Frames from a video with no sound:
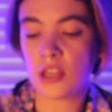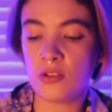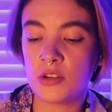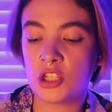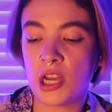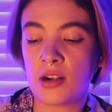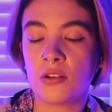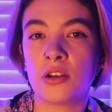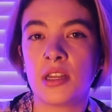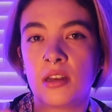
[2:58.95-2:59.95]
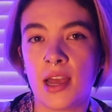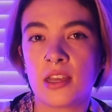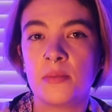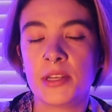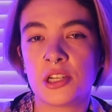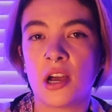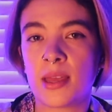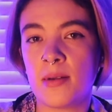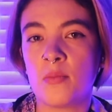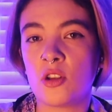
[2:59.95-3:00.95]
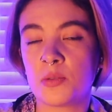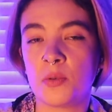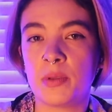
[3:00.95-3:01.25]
you in general, and I could be talking about multiple